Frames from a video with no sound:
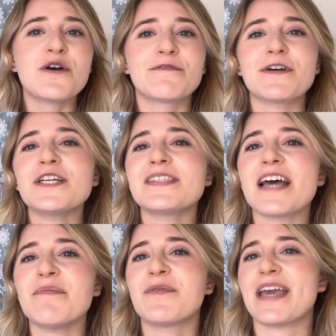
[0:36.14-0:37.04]
First
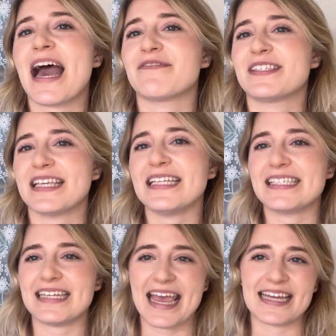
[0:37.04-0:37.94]
up, we have Sit
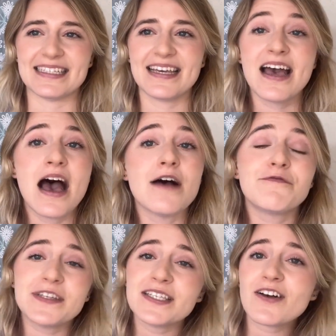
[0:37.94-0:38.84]
Stand, a
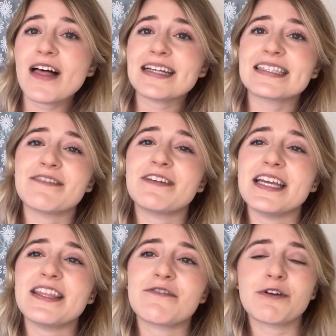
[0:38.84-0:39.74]
physical
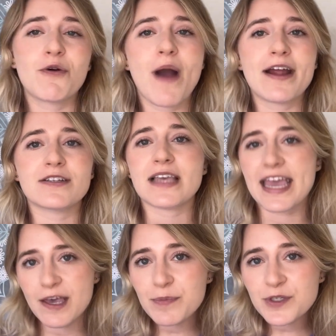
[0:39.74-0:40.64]
activity that requires
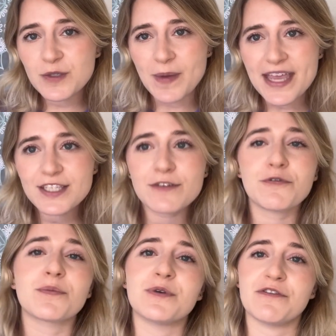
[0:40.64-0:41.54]
ample space
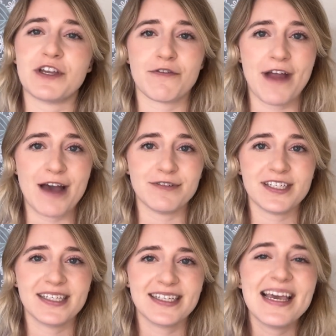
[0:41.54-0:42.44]
for moving around.
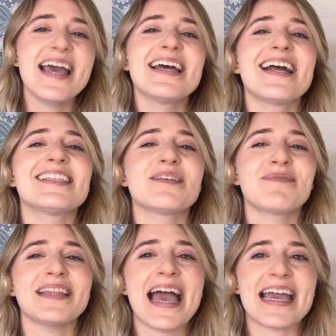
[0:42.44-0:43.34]
To
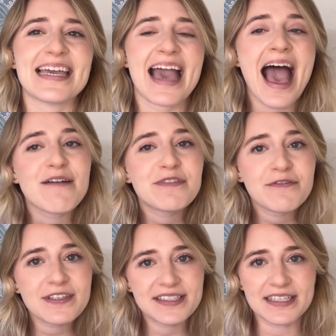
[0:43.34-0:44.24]
play, have the
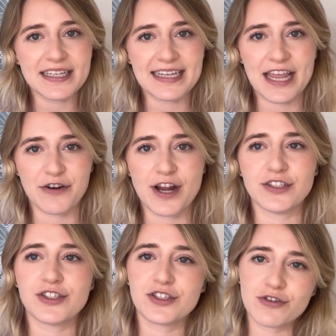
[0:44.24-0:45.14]
facilitator
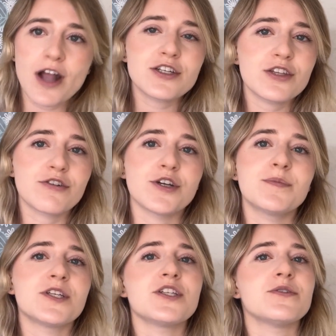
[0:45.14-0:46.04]
instruct the group
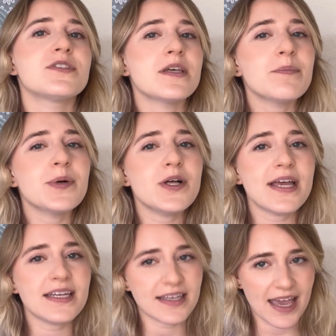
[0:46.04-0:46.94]
to do simple,
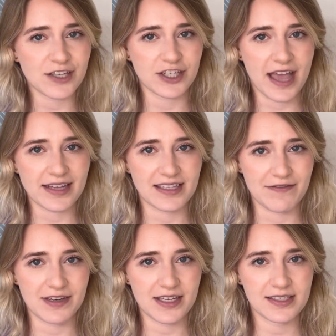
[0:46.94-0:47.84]
engaging
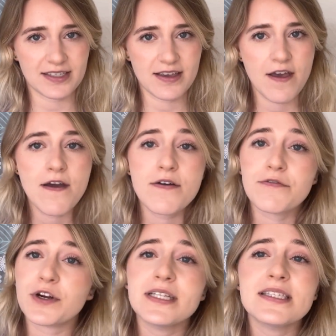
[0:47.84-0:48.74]
activities.
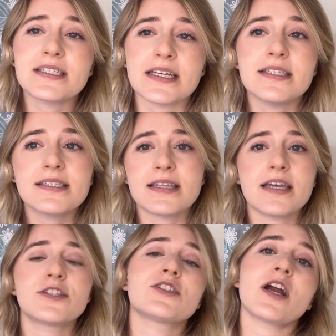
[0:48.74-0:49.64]
For instance, they
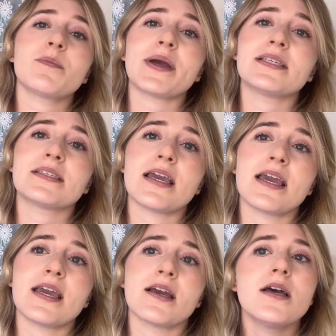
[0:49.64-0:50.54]
could start by
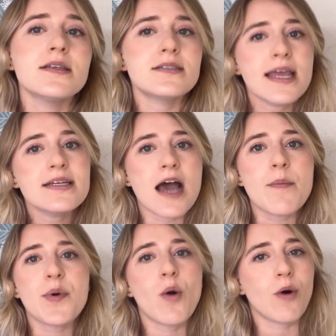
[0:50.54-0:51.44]
saying, stand
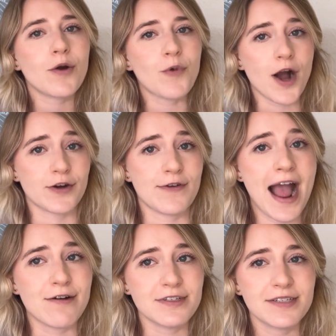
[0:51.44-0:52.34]
up or walk
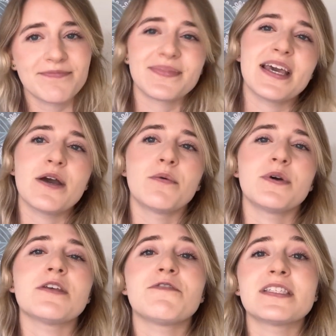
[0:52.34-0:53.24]
around. When
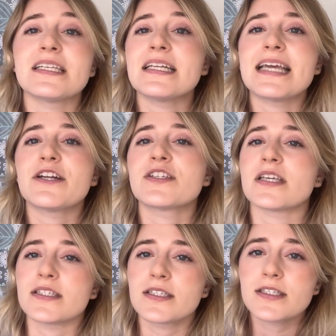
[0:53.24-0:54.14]
the facilitator
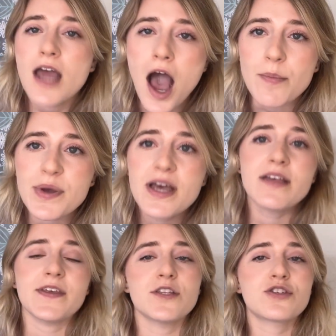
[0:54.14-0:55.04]
says stop,
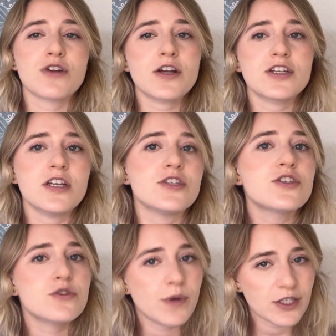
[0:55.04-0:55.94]
the instruction is
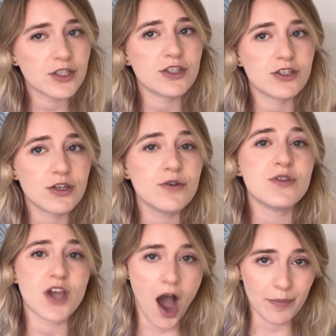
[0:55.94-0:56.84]
switched to
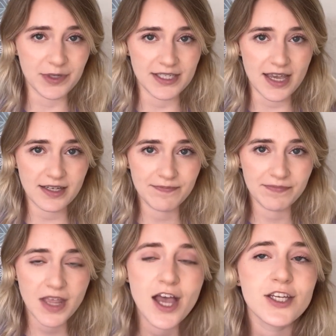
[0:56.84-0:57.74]
the opposite.
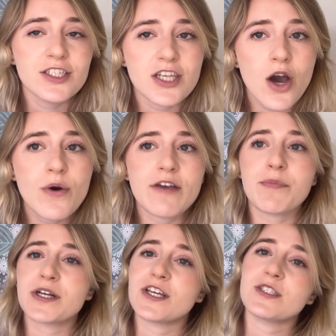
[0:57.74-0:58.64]
So if
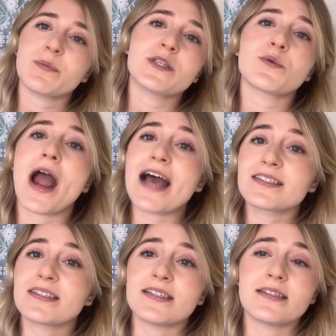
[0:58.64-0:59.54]
participants were
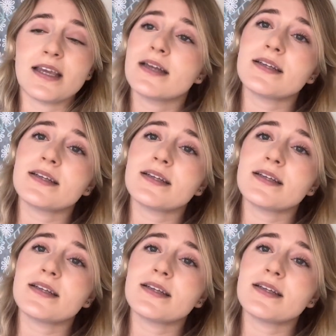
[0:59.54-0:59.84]
asked to stand